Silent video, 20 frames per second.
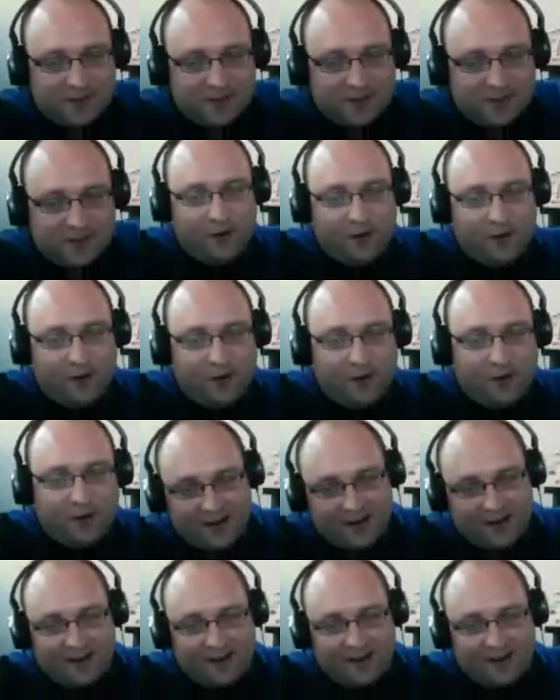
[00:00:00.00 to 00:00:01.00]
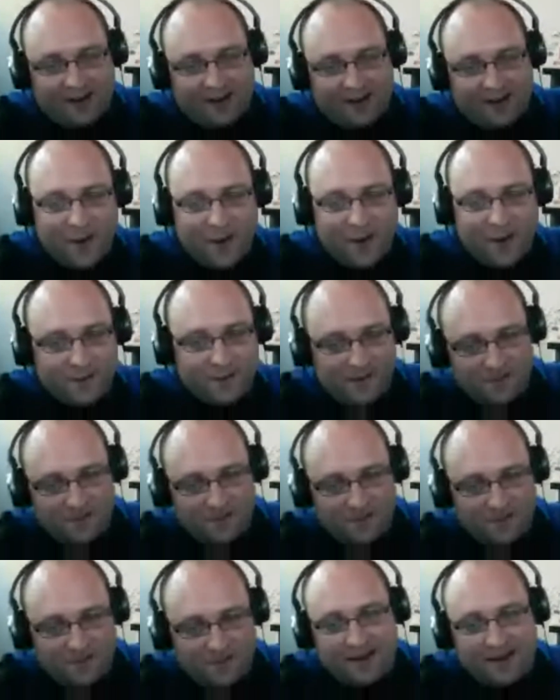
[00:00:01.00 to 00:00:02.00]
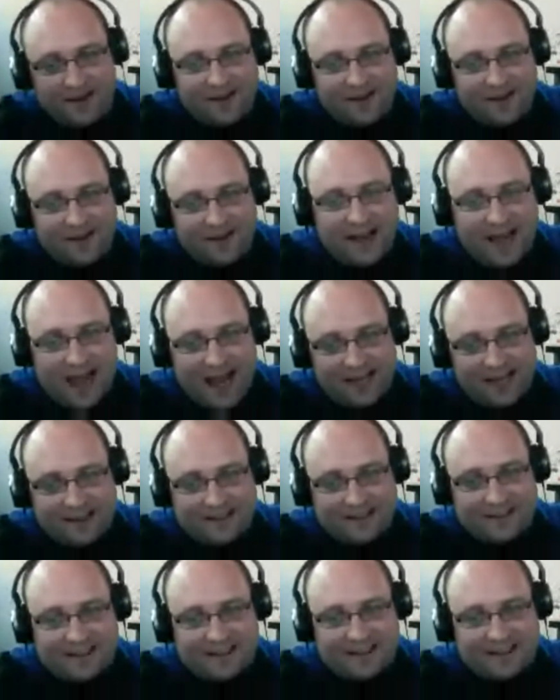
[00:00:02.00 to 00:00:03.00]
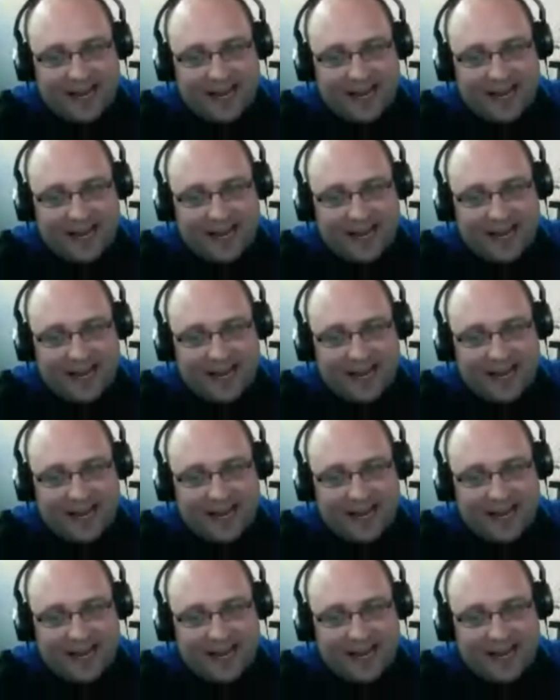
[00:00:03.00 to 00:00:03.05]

and an iPod and an iPhone. Scudderman